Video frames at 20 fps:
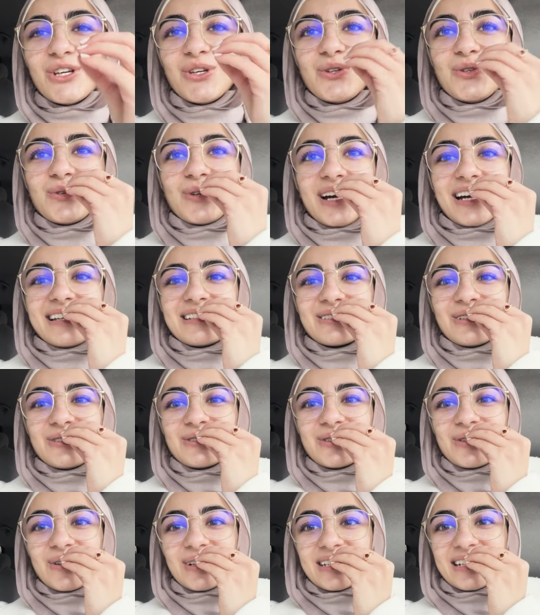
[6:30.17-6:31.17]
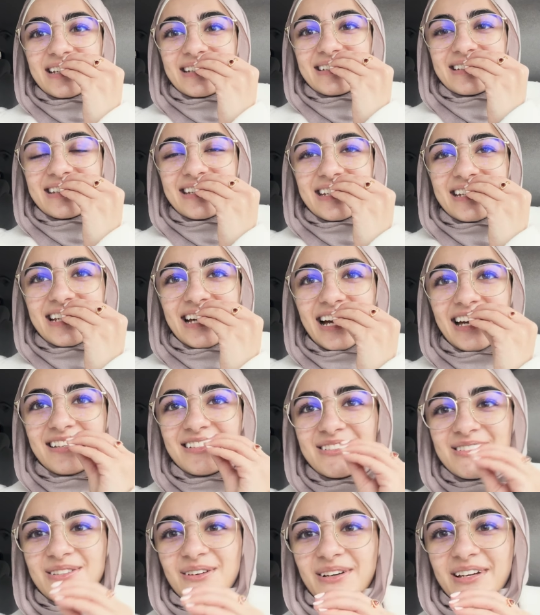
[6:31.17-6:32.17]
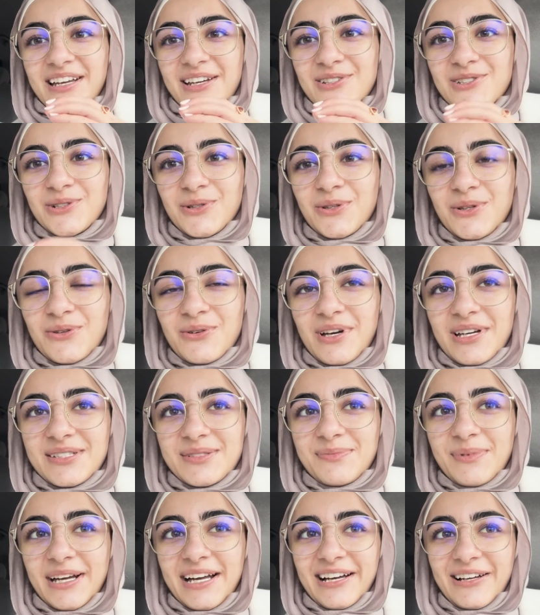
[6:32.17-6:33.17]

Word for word: You guys, also another thing, I suck at showing you guys my